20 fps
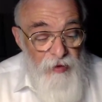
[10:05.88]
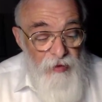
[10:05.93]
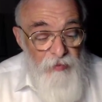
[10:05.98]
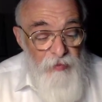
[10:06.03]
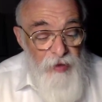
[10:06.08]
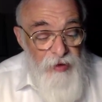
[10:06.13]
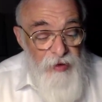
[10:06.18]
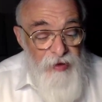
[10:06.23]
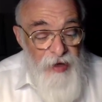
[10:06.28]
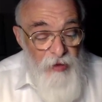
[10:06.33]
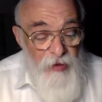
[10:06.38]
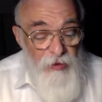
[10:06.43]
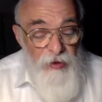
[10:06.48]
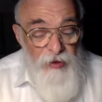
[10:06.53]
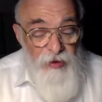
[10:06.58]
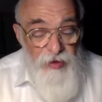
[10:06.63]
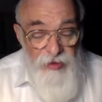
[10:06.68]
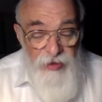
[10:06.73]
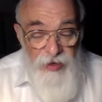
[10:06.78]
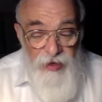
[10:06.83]
But now we
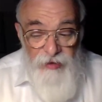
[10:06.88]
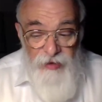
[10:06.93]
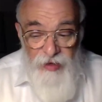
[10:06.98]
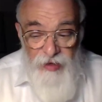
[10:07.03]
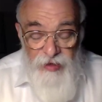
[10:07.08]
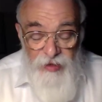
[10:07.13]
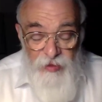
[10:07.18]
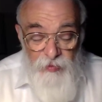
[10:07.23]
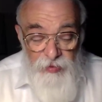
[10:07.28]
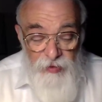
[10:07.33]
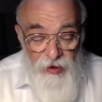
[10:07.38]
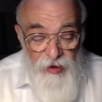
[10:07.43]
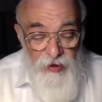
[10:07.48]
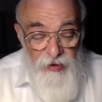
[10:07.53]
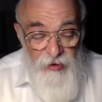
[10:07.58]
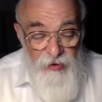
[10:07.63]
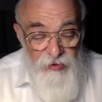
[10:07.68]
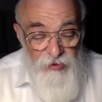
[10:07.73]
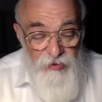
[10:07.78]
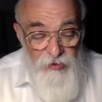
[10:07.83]
understand that it
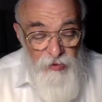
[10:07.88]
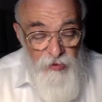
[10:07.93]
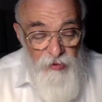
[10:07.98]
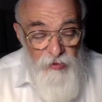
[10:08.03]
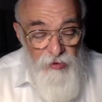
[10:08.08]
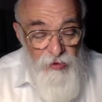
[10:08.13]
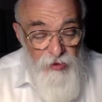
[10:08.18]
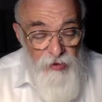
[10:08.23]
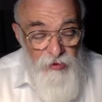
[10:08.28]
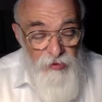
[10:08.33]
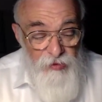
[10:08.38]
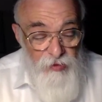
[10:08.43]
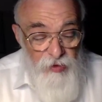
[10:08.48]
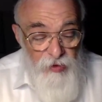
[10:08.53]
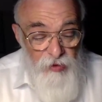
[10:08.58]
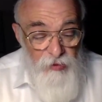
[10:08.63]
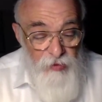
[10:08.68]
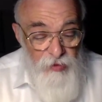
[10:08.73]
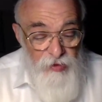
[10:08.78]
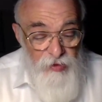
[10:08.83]
applies to
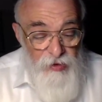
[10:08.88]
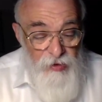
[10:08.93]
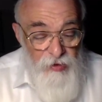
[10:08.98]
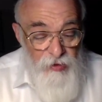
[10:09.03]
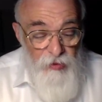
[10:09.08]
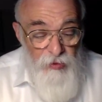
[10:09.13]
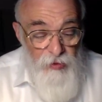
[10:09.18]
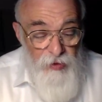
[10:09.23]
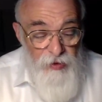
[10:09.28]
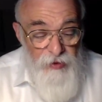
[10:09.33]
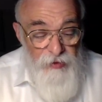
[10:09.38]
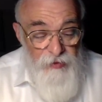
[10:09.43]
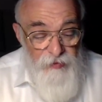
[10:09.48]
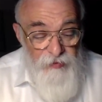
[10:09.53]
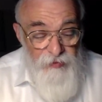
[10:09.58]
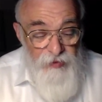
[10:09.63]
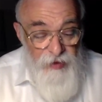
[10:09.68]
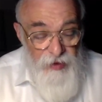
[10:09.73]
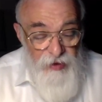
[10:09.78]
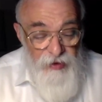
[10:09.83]
Golus and Geula.
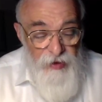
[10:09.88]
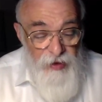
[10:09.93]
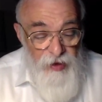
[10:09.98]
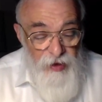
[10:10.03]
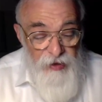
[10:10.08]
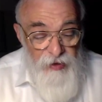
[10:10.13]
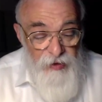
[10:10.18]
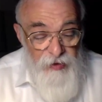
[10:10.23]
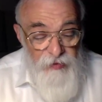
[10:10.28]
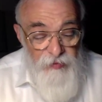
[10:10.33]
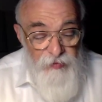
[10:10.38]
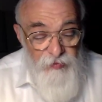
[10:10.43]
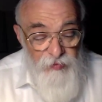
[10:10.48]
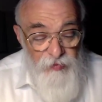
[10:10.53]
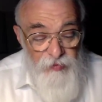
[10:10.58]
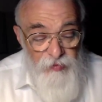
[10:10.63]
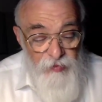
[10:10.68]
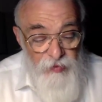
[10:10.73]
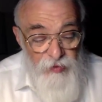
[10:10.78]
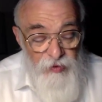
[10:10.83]
The
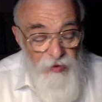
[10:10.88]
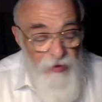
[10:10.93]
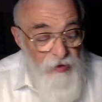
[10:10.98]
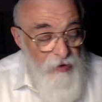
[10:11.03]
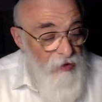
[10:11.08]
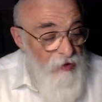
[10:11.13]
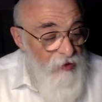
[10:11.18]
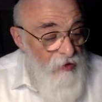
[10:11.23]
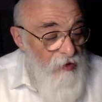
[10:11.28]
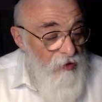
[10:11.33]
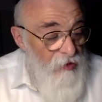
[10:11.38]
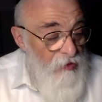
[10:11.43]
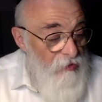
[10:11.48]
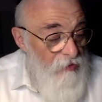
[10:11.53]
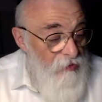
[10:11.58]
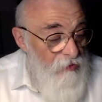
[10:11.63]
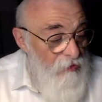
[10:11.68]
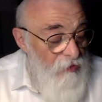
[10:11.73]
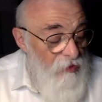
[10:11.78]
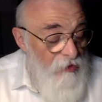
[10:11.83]

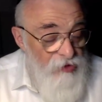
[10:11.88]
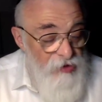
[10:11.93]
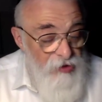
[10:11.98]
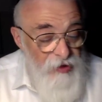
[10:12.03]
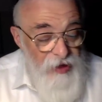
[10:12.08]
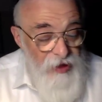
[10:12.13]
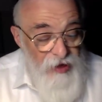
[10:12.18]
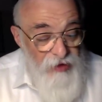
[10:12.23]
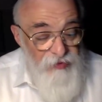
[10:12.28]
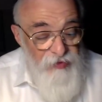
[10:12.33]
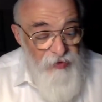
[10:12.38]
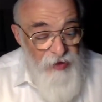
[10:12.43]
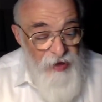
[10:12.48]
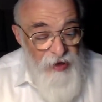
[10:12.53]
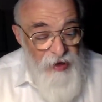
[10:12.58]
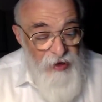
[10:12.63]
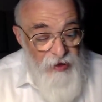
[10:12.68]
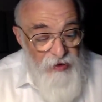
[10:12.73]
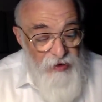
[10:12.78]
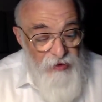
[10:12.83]
Moshel
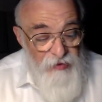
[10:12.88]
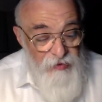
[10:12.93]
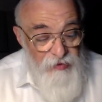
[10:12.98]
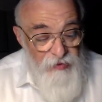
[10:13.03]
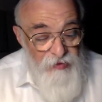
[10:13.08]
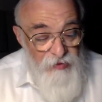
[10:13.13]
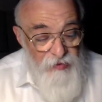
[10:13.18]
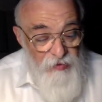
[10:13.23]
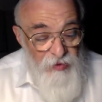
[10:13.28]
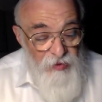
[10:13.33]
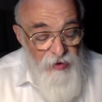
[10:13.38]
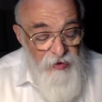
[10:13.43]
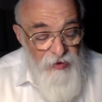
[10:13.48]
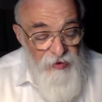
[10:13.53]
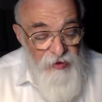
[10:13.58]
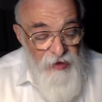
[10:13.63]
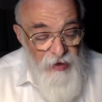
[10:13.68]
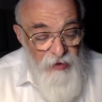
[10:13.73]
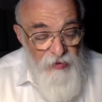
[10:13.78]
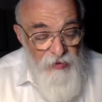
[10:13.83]
Havlad, what
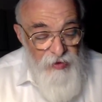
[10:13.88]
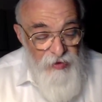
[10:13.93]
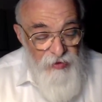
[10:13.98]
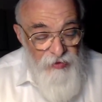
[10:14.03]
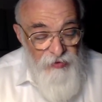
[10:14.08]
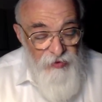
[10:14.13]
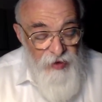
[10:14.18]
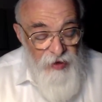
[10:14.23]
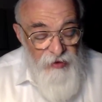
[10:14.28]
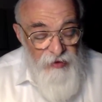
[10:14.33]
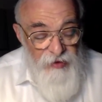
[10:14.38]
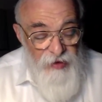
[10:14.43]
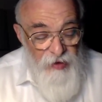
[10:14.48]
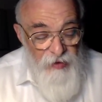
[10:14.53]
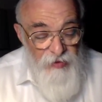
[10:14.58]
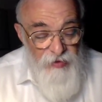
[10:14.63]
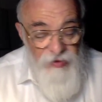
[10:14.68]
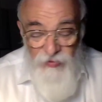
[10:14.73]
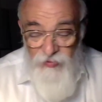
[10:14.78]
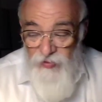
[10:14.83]
how is the Vlad,
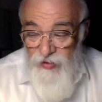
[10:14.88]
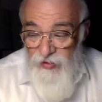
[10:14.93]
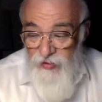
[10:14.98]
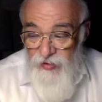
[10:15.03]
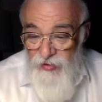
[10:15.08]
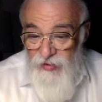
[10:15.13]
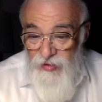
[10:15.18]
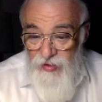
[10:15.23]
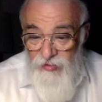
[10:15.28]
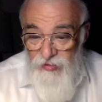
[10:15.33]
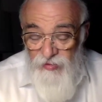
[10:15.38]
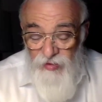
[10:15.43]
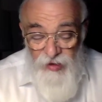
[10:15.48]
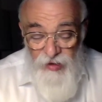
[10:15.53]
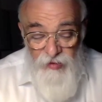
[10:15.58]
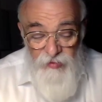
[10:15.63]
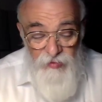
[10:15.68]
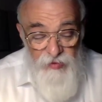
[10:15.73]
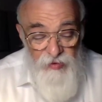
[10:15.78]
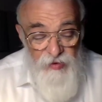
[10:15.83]
how is the fetus
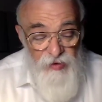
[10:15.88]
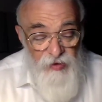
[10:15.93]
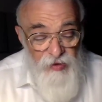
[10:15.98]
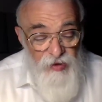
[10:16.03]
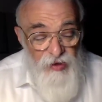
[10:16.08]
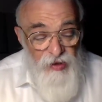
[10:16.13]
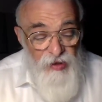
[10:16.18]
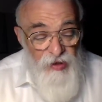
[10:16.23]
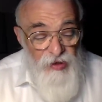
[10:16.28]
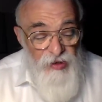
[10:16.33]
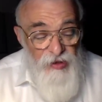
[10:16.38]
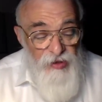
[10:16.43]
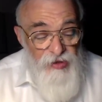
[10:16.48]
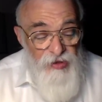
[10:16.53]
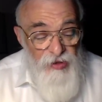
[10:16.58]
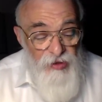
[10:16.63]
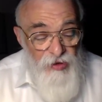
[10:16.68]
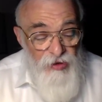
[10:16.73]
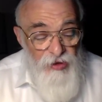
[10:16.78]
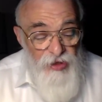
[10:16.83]
described?
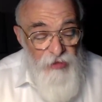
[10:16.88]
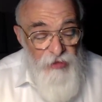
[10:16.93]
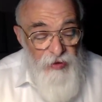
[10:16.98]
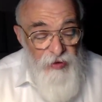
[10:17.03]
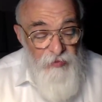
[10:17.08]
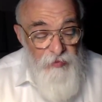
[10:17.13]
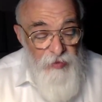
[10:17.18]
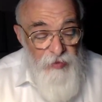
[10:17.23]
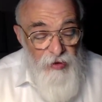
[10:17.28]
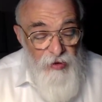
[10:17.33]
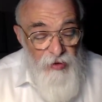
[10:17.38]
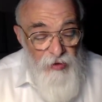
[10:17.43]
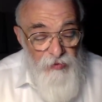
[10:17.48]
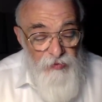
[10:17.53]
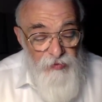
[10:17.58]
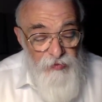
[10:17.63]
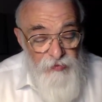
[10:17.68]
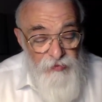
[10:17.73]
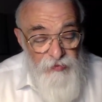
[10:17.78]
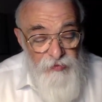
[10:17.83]
Shaloisha bin
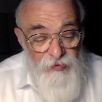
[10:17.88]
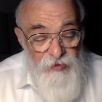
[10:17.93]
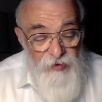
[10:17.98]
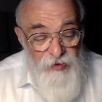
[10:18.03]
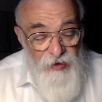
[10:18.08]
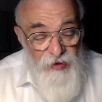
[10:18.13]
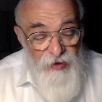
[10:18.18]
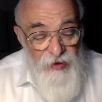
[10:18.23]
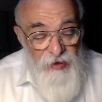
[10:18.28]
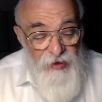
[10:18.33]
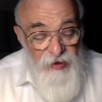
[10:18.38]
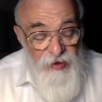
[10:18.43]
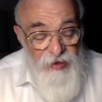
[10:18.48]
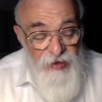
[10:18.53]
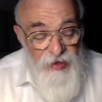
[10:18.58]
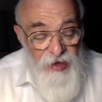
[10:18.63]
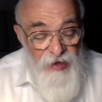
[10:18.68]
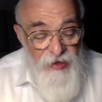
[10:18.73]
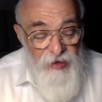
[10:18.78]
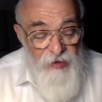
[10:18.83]
Birkov.
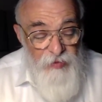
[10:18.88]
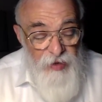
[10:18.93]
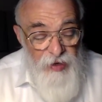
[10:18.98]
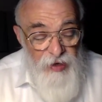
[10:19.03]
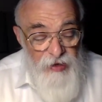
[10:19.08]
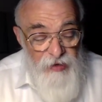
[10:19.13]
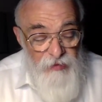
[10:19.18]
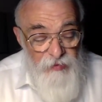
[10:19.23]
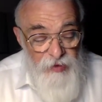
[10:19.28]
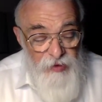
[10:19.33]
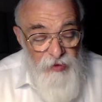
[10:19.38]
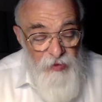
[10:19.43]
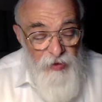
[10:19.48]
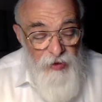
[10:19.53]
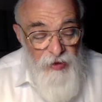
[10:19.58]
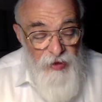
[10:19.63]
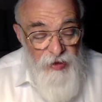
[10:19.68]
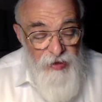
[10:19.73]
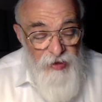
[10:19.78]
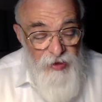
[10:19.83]
His head's
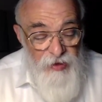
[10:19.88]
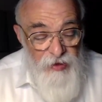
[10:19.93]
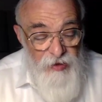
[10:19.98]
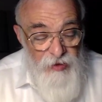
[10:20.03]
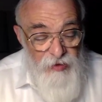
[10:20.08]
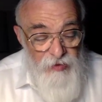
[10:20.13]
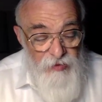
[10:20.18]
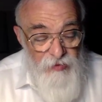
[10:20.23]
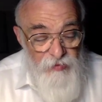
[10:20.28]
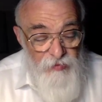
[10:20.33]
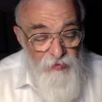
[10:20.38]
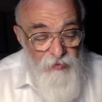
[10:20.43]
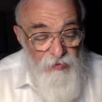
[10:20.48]
between his knees.